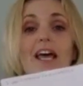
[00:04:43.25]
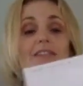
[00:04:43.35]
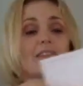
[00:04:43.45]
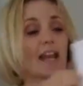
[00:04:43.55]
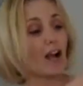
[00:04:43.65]

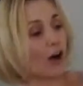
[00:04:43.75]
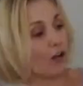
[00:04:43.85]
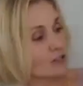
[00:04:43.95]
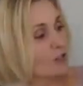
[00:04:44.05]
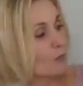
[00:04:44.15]
that I
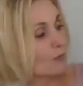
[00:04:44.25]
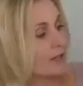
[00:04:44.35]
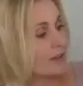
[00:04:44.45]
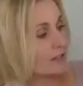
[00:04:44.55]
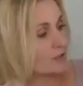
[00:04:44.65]
also
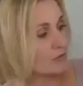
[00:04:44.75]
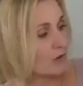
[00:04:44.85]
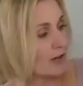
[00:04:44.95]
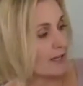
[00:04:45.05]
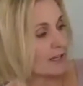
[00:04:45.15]
read this
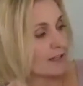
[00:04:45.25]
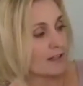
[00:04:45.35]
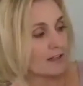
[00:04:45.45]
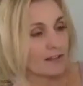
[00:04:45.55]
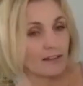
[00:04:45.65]
drawing
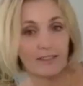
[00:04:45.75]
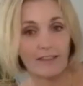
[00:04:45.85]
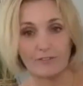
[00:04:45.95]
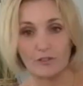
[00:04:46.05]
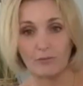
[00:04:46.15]

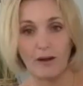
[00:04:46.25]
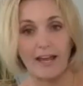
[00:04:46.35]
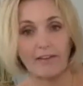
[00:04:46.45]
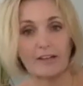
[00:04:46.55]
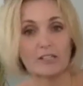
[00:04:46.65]
left to
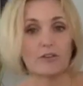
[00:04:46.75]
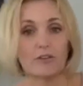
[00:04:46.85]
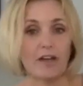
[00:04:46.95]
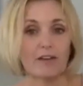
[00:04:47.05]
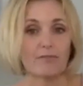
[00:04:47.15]
right, right? So if
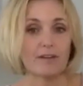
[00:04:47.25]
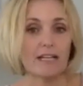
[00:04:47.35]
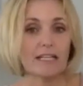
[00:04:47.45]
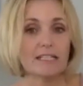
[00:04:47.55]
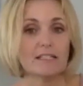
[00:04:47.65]
I
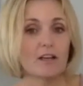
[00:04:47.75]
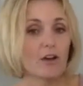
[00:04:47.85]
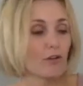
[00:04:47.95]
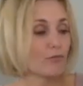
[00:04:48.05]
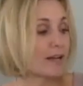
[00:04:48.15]
read it
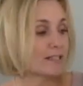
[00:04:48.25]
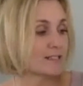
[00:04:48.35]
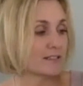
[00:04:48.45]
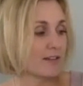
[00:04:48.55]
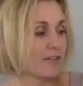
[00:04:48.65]
right,
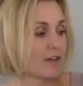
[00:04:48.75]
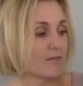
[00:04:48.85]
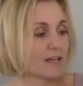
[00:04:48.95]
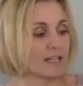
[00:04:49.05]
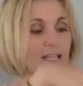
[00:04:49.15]
if I
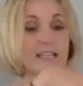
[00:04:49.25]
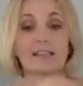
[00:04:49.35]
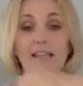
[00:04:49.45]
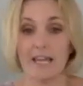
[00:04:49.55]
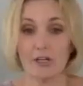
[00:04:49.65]
read it in
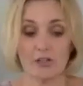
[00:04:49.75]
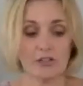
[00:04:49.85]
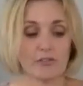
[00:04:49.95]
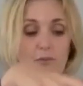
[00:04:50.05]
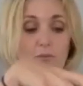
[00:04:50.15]

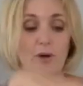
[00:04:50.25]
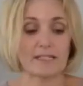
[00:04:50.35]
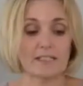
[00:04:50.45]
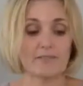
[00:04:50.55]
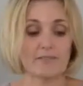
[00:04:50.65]
layers from what I
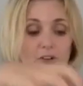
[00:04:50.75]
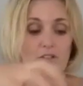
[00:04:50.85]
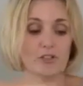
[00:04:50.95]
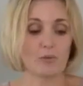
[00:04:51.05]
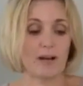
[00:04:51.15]
did
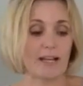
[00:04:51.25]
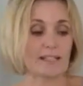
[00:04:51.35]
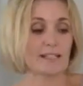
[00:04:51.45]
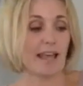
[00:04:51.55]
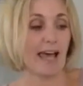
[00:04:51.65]
first to what I
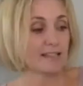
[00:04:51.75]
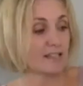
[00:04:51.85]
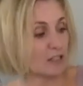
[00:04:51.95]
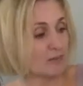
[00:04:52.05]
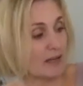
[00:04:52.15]
did last,
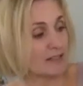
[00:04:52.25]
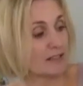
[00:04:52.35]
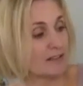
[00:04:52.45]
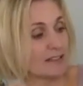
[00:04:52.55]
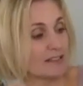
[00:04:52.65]
it's
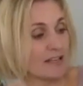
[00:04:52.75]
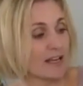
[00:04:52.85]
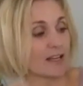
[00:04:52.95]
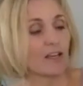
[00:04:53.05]
basically saying,